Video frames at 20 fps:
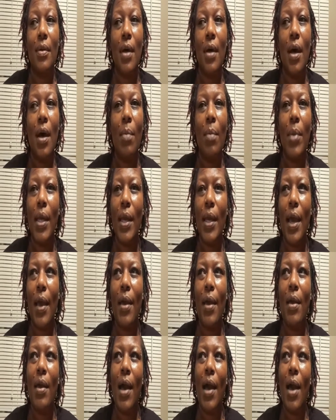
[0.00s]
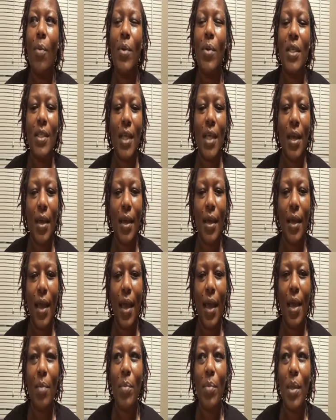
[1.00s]
I'm a gay. I would say it
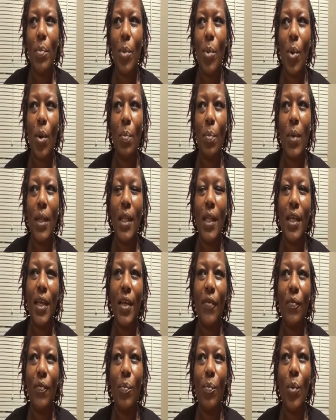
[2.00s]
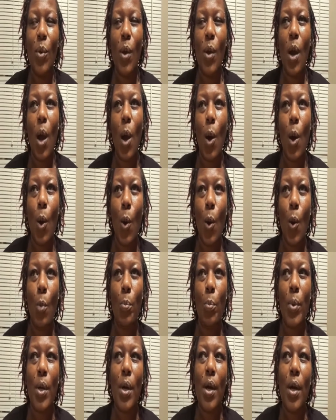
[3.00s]
gave me more belief, more hope,
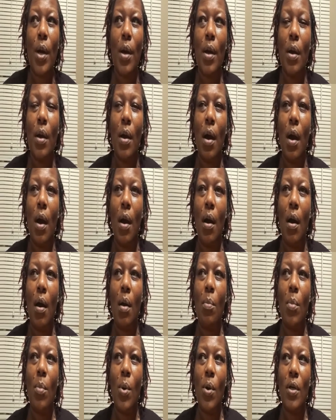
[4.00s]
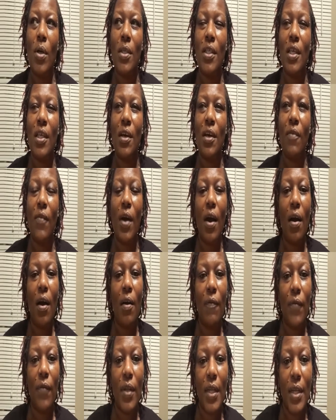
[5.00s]
mm-hmm. um, more self
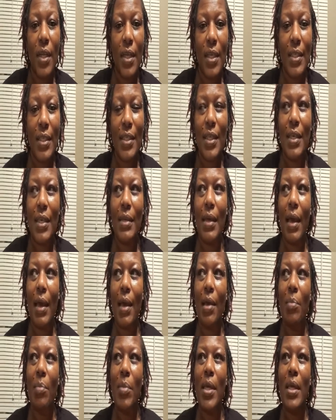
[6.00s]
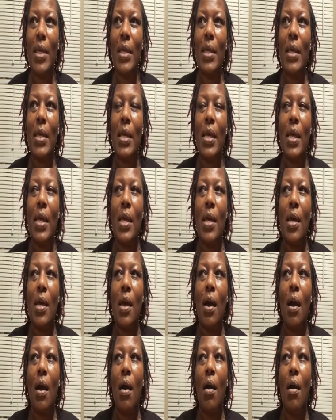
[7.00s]
confidence. It gave me
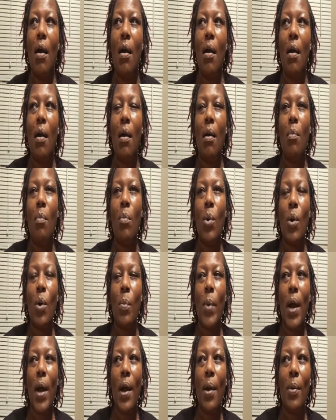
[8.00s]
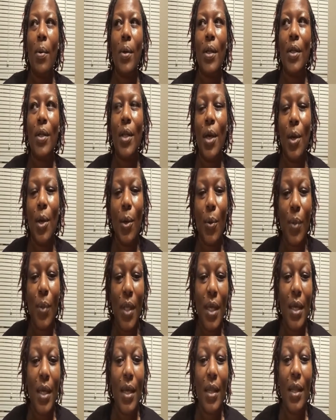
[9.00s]
uh, more power to know
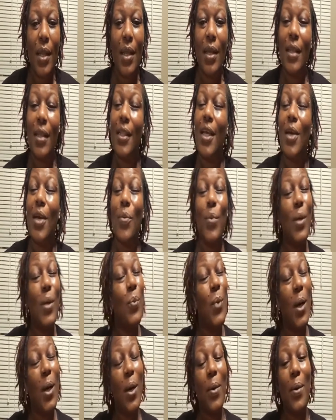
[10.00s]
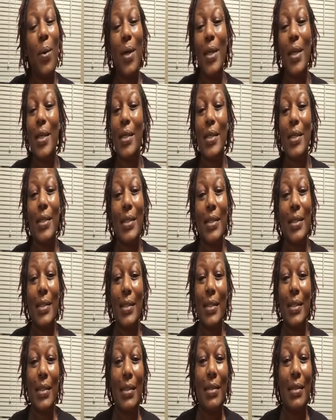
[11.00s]
that anything we want is,
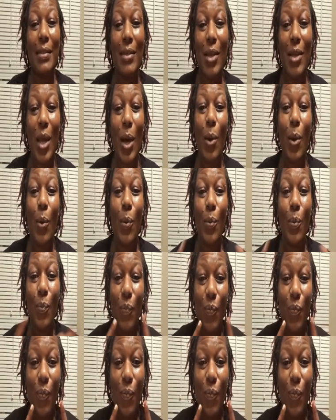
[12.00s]
you know,